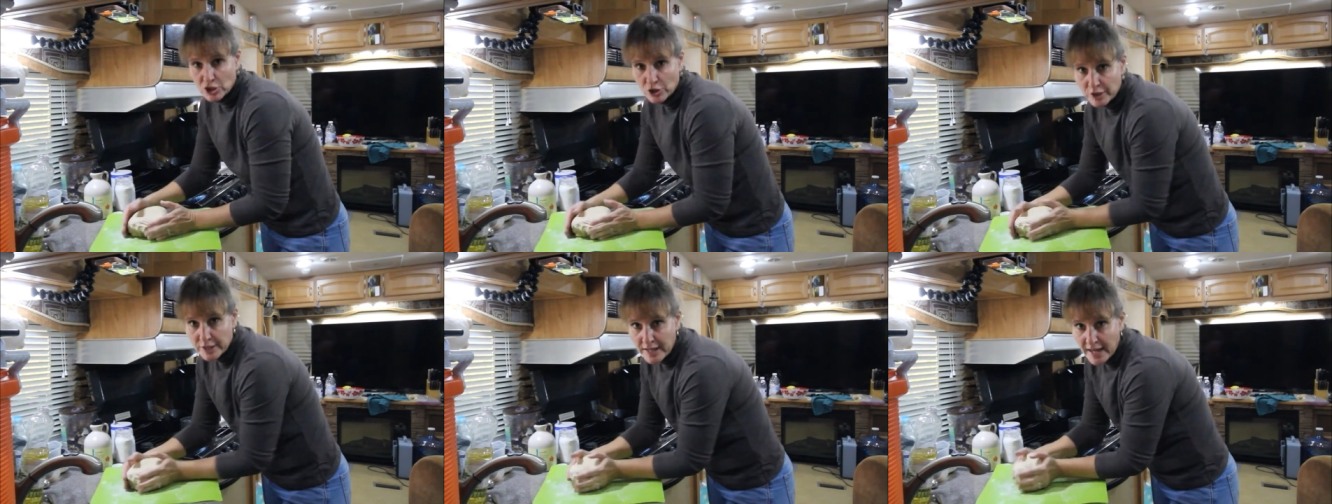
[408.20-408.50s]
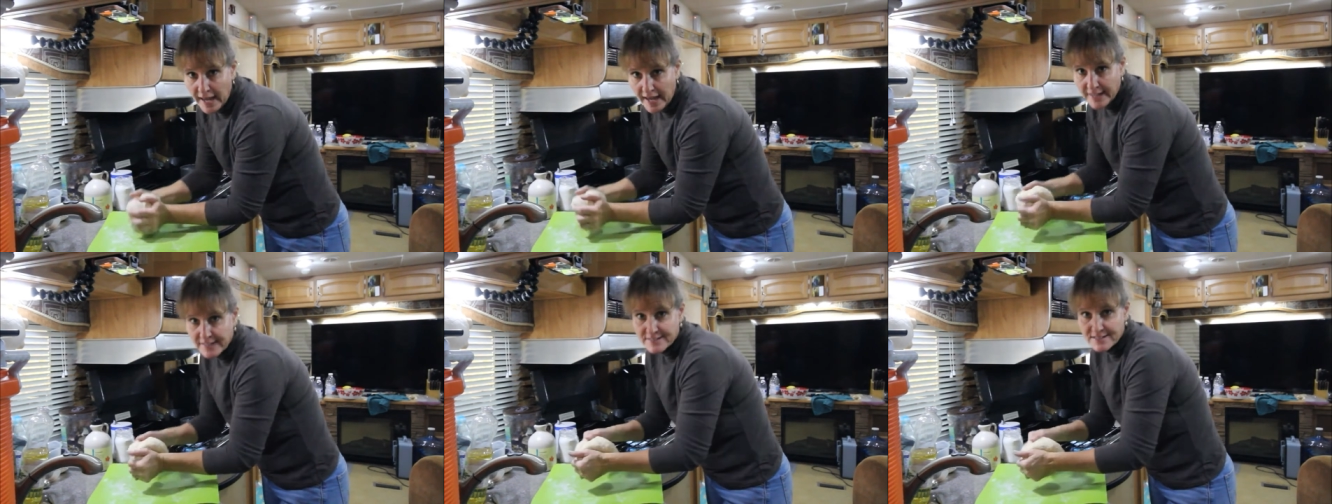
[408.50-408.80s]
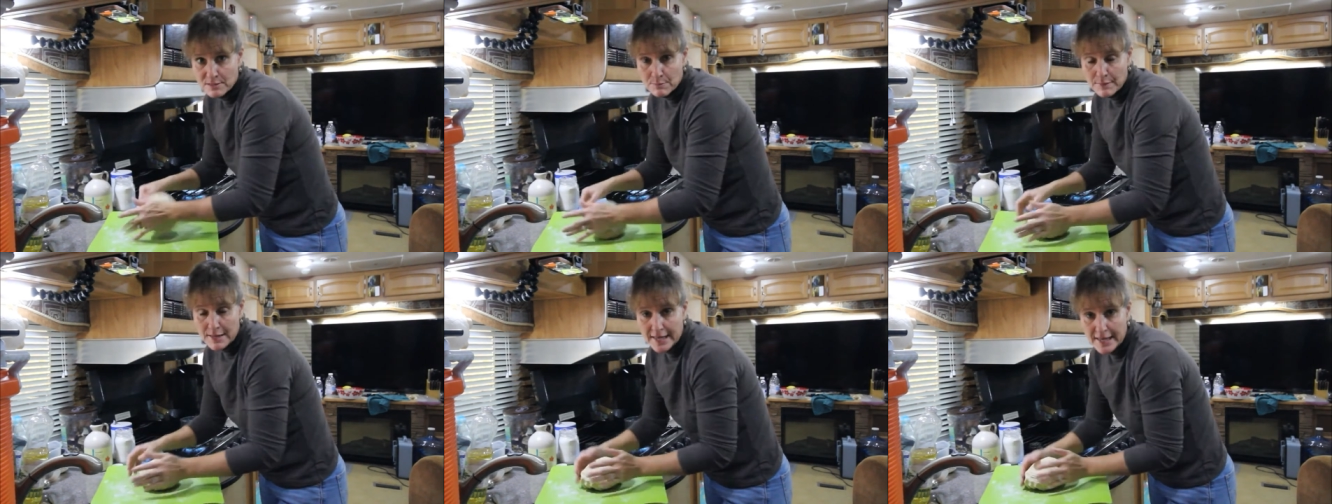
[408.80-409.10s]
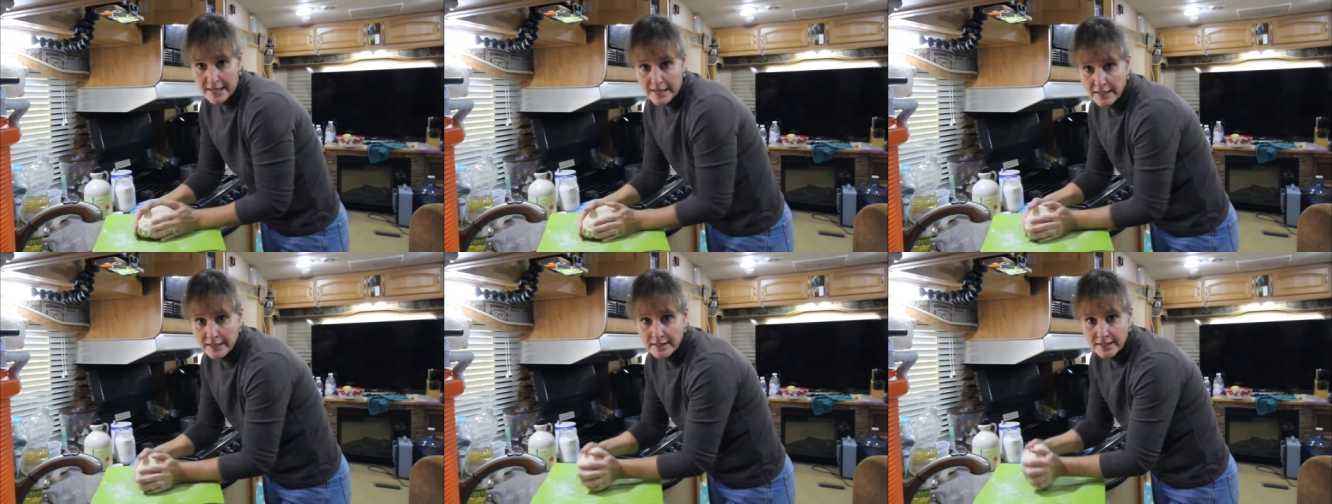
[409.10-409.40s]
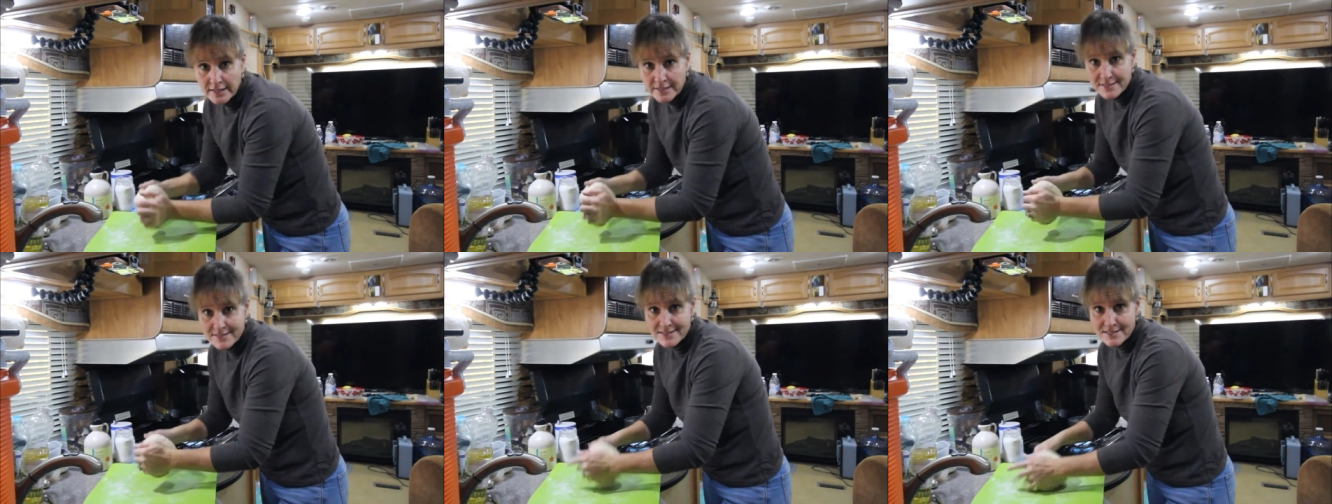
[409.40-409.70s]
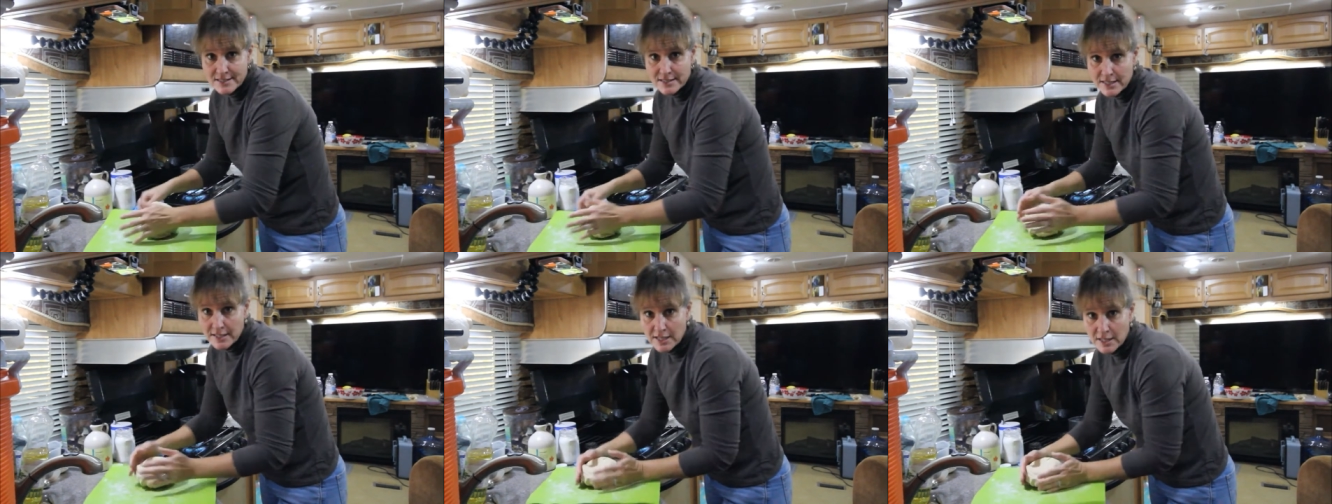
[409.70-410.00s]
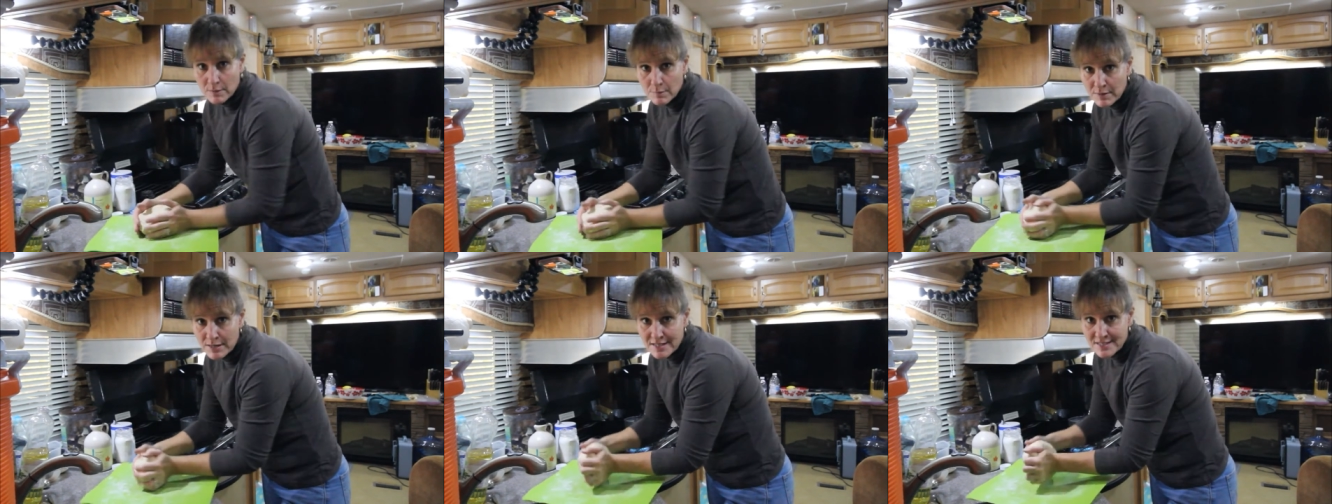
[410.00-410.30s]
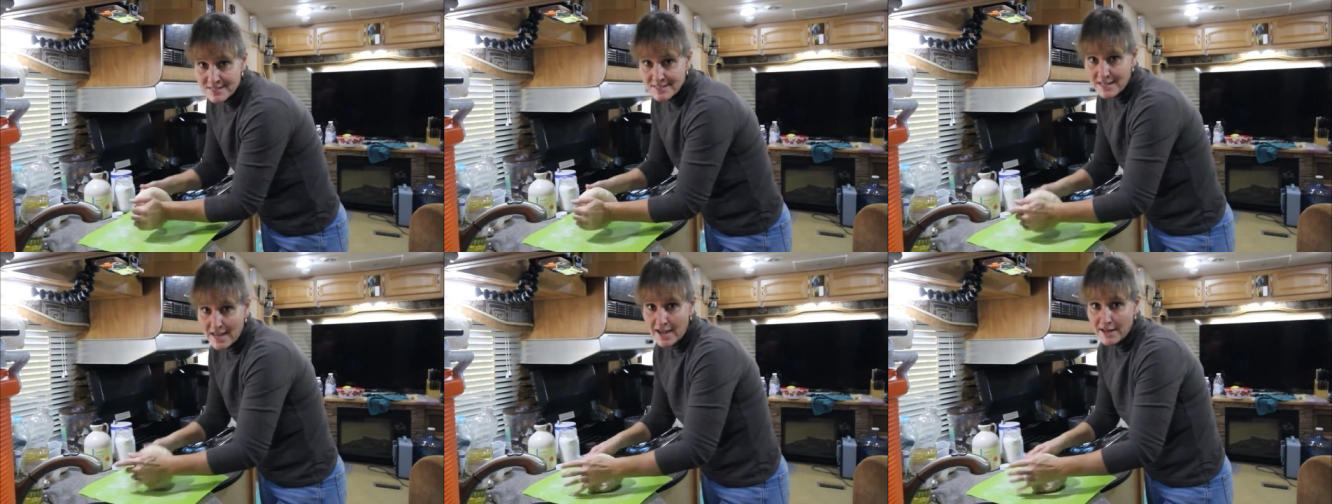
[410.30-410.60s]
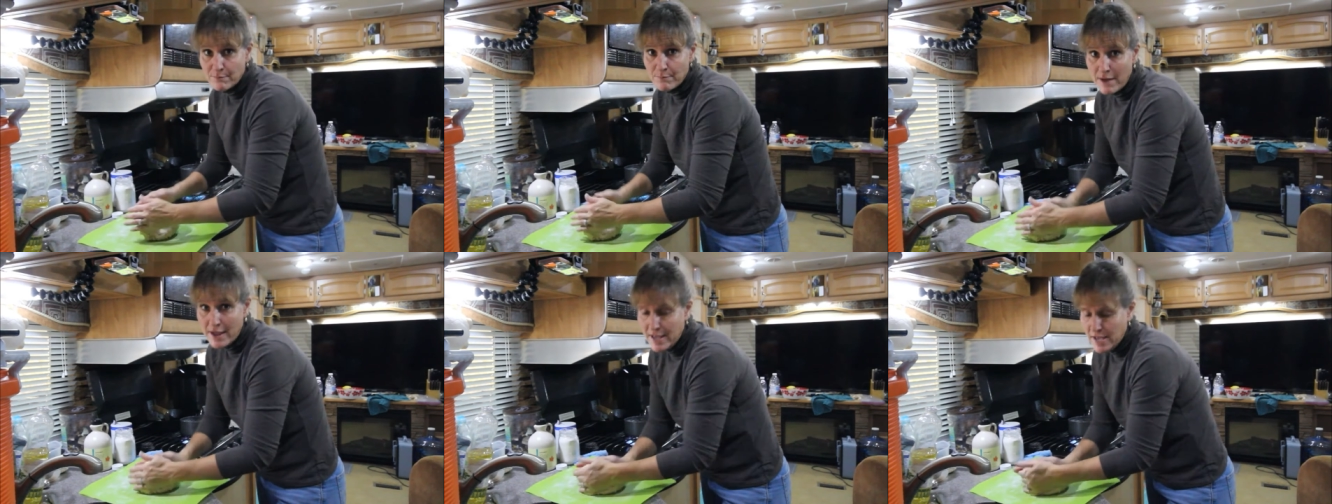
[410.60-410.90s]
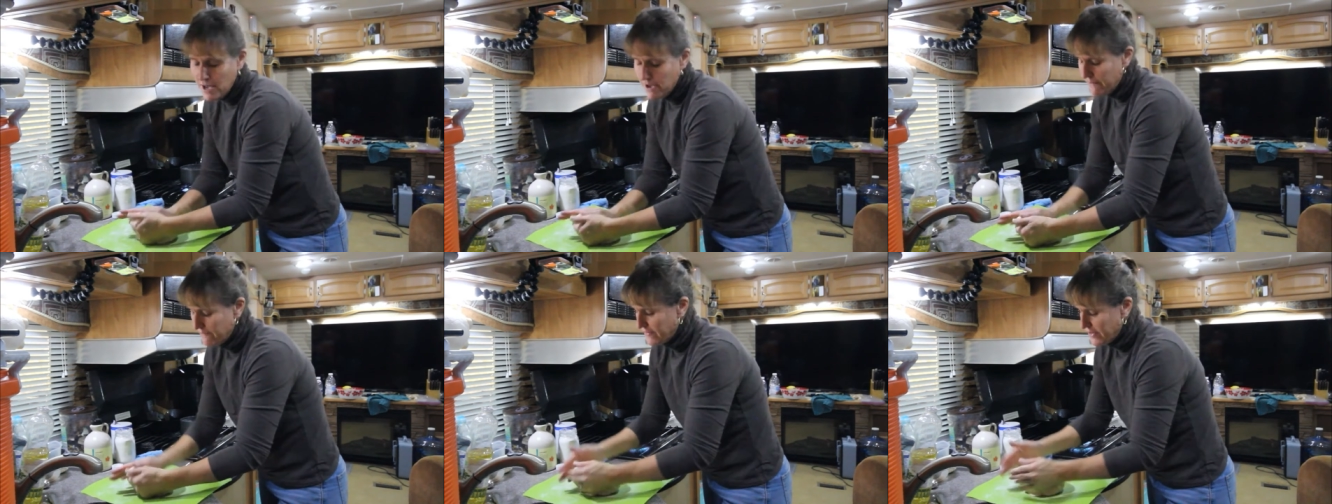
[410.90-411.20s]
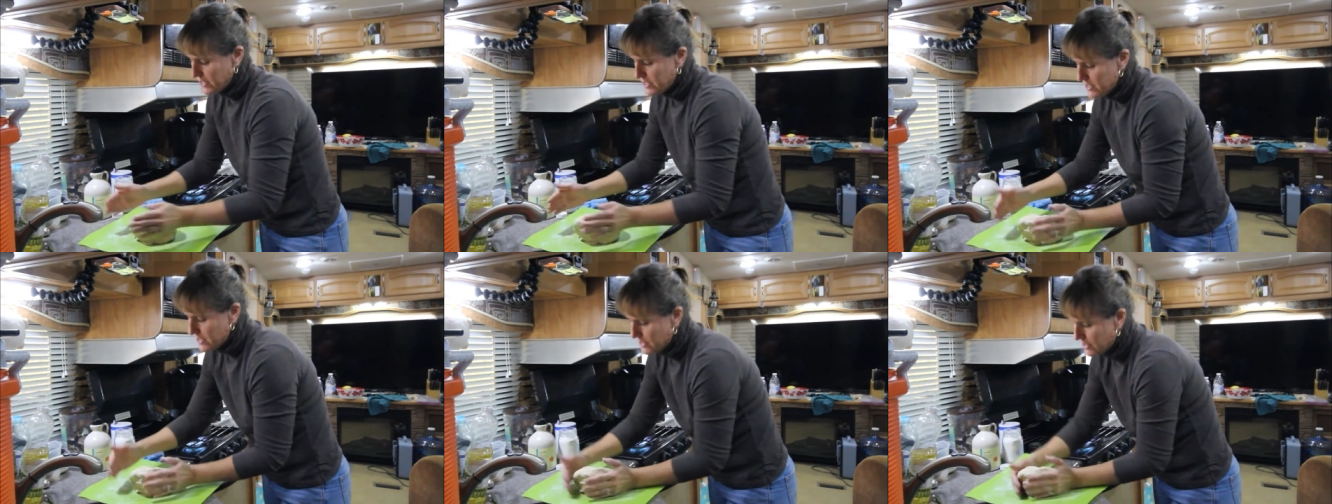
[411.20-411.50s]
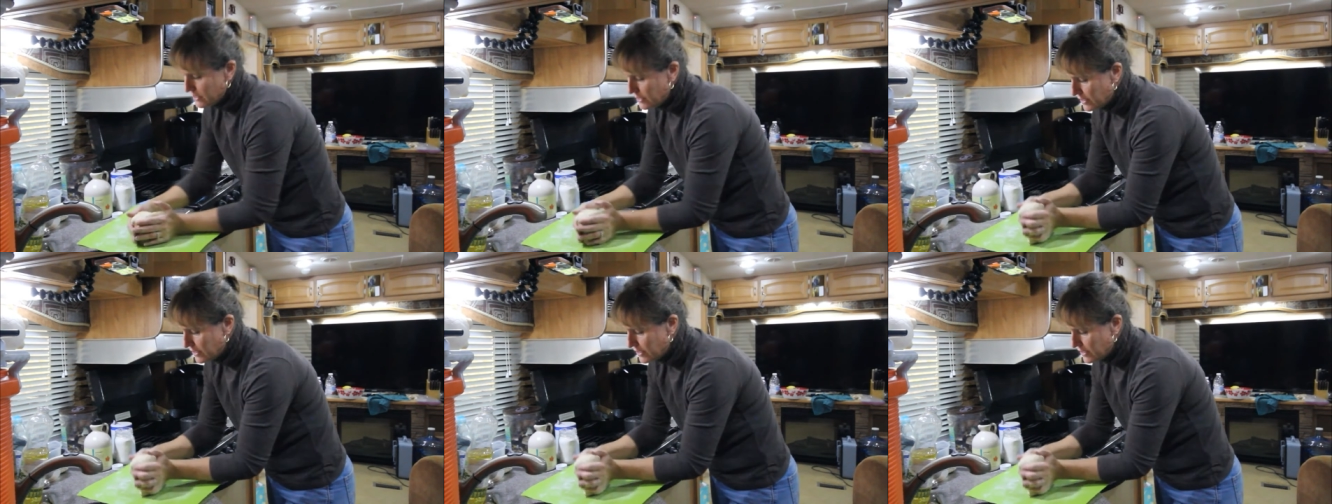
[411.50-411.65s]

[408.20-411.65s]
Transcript: create some heat and steam inside my oven.